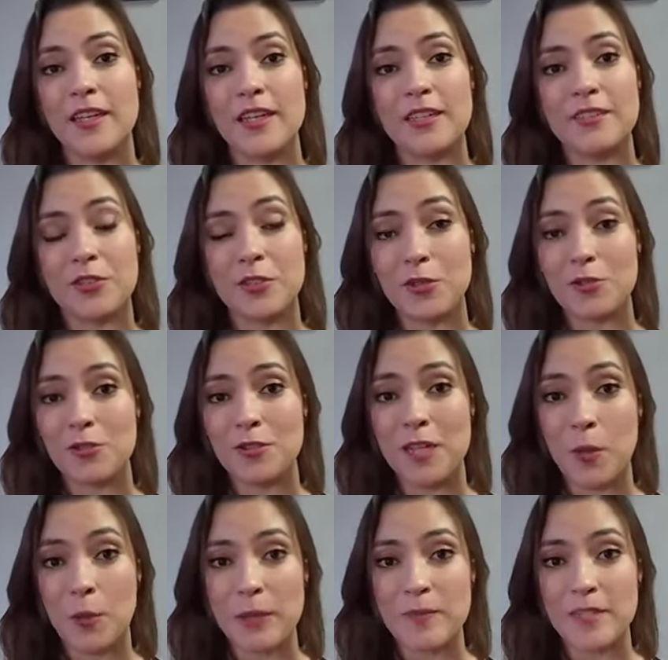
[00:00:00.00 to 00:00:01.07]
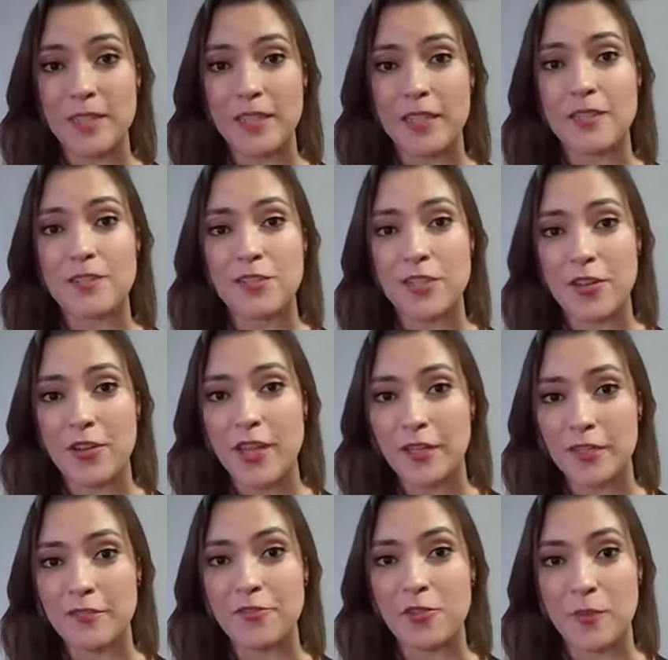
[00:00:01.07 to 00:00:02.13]
is to go to that website and share that
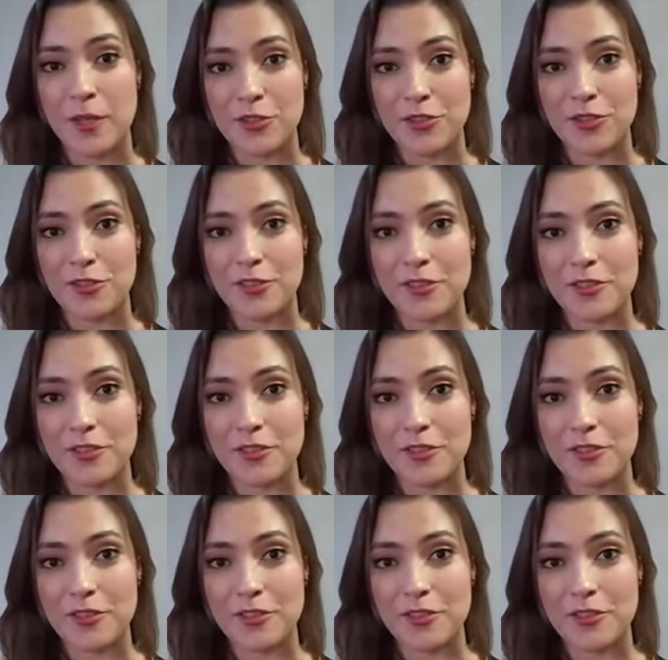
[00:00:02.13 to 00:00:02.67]
information.